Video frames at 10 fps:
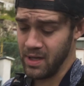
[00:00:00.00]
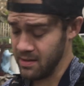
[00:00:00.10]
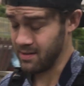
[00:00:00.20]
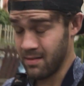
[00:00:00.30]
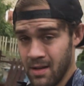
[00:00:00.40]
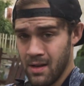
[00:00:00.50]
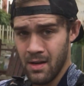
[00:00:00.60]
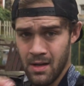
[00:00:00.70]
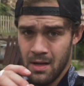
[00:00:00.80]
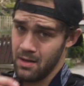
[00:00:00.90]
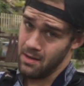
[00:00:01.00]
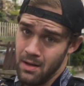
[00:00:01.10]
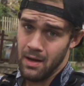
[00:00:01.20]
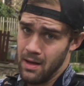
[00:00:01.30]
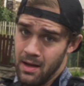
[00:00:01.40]
Because
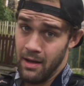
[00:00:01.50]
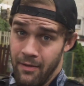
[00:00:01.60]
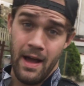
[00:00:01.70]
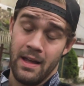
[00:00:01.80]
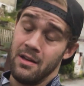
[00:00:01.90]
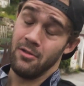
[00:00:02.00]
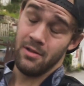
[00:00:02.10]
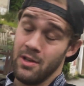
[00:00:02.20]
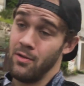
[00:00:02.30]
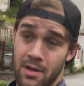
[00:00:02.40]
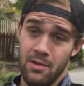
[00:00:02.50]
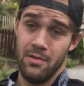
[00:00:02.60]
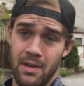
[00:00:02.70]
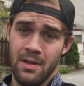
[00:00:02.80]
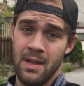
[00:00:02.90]
if I can do it, you can
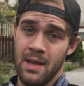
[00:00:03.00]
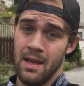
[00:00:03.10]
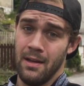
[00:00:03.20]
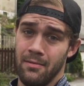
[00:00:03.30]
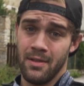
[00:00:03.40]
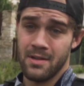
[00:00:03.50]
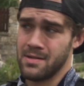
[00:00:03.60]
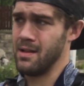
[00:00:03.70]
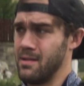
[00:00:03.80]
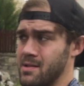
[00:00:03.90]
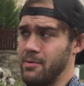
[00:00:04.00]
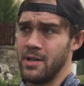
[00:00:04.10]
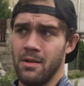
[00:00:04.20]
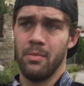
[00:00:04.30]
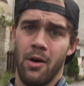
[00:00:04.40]
do it. And there's nothing
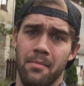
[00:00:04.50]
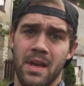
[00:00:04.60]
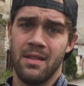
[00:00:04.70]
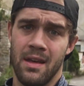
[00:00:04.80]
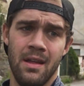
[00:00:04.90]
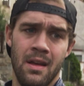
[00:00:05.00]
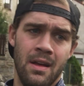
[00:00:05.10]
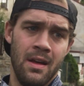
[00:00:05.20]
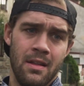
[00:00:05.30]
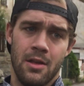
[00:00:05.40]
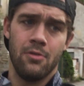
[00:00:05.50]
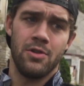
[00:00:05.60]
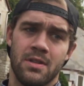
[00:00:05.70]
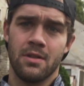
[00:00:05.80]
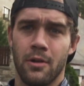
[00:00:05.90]
special about me that you
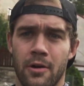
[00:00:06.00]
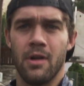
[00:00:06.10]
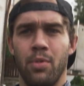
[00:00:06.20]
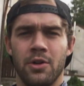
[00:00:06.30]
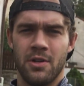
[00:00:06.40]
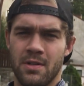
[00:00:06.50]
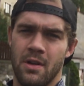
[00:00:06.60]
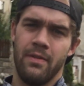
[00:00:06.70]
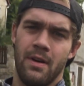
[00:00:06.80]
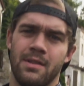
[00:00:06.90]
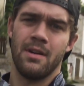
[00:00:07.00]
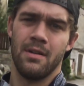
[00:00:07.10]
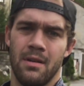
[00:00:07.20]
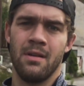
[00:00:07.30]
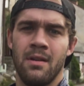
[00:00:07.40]
just learn to put yourself out there
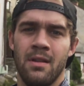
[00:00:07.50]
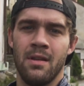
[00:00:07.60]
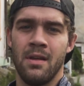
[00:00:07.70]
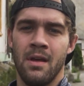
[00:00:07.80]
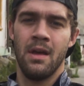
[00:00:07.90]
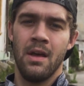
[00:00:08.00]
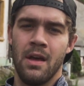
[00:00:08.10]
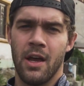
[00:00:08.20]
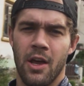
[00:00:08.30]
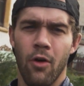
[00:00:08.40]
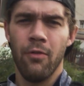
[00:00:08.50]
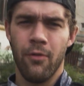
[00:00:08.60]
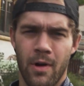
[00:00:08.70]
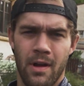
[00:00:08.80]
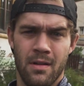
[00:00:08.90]
and go
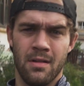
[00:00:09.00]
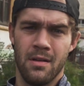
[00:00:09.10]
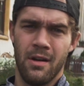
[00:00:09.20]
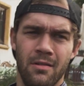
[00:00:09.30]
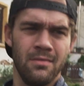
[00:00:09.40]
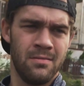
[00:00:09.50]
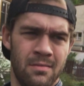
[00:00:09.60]
for it, you know?